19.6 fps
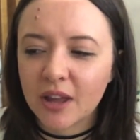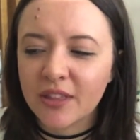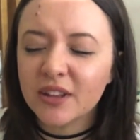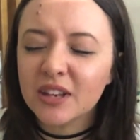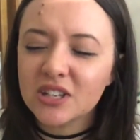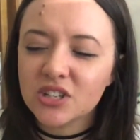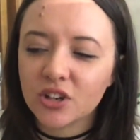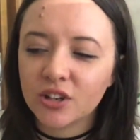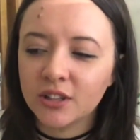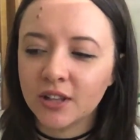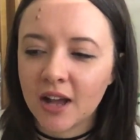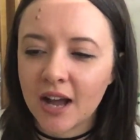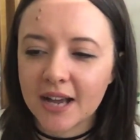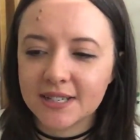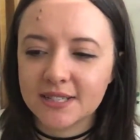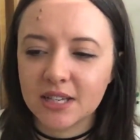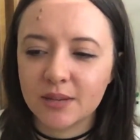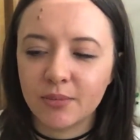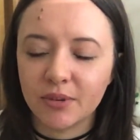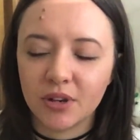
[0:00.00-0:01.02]
I think Joe
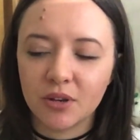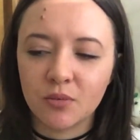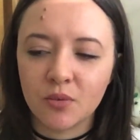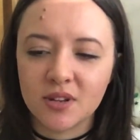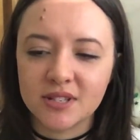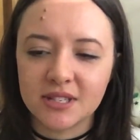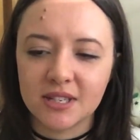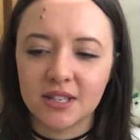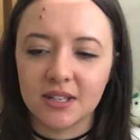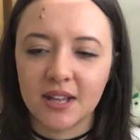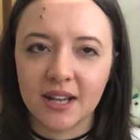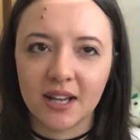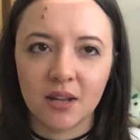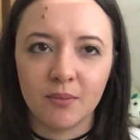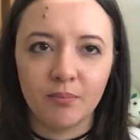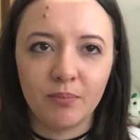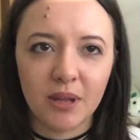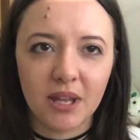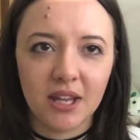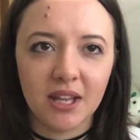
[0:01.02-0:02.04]
liked it, but it wasn't like
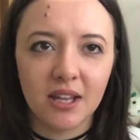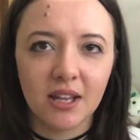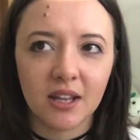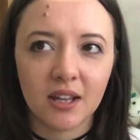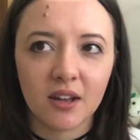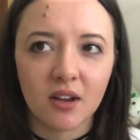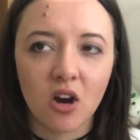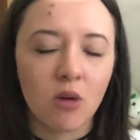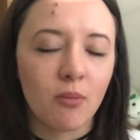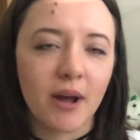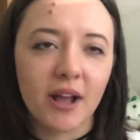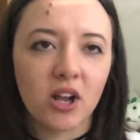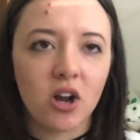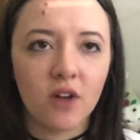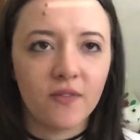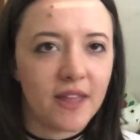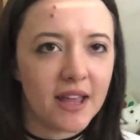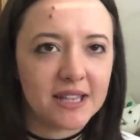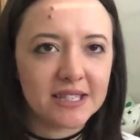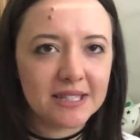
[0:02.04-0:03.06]
a big, oh my
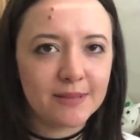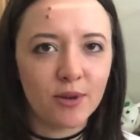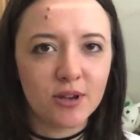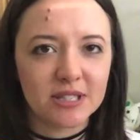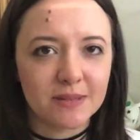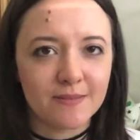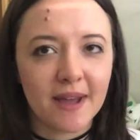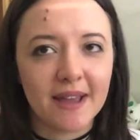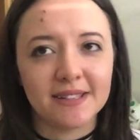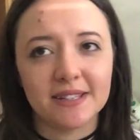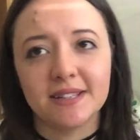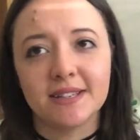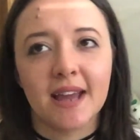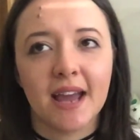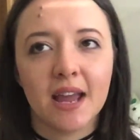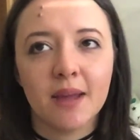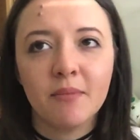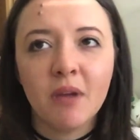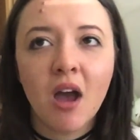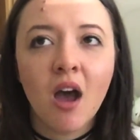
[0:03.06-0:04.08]
God, that is the most amazing
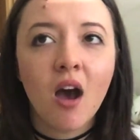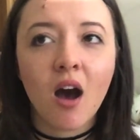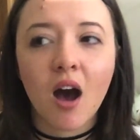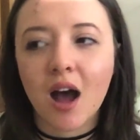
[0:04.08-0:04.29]
name.